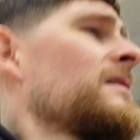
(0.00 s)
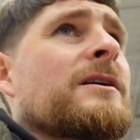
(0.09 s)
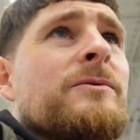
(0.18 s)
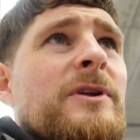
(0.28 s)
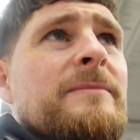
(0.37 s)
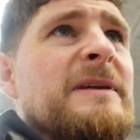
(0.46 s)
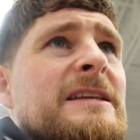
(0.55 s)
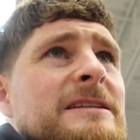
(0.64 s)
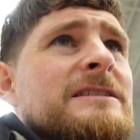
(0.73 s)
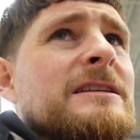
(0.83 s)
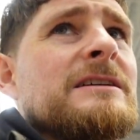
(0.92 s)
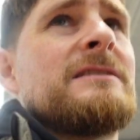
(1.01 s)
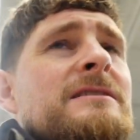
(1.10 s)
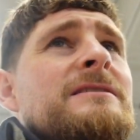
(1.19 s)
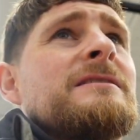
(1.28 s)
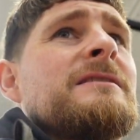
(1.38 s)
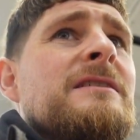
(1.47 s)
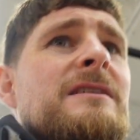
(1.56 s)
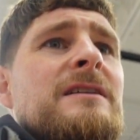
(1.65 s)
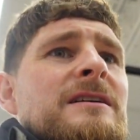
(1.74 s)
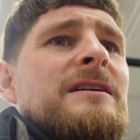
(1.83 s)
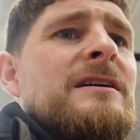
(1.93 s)
Like, what I mean is,
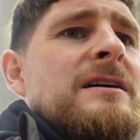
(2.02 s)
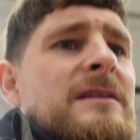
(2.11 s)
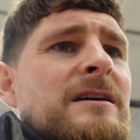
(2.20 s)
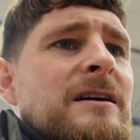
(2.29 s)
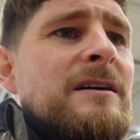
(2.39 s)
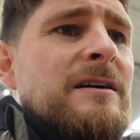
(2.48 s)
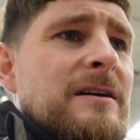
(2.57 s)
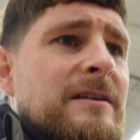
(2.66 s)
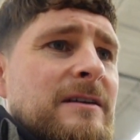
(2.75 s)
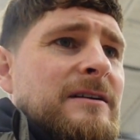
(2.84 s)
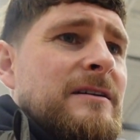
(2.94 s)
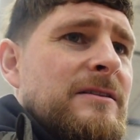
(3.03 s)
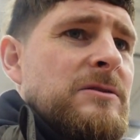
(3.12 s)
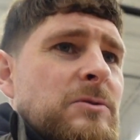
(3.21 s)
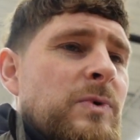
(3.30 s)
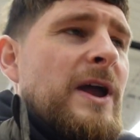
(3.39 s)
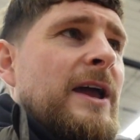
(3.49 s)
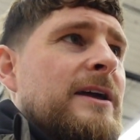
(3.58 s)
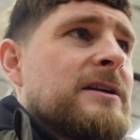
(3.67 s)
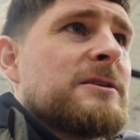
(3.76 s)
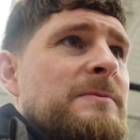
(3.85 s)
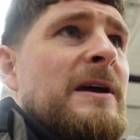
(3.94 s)
the way I
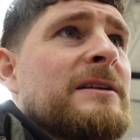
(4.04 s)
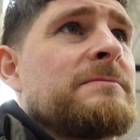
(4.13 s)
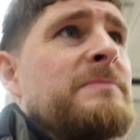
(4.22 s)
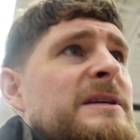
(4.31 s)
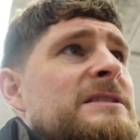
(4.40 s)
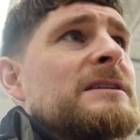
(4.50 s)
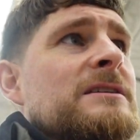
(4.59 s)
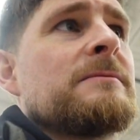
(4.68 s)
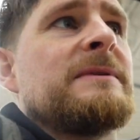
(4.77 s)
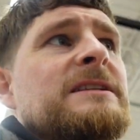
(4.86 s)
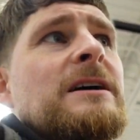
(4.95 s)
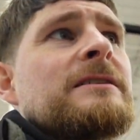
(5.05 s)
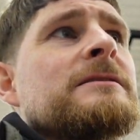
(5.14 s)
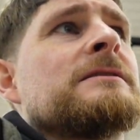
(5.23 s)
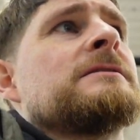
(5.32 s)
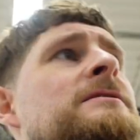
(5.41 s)
expect business to be done,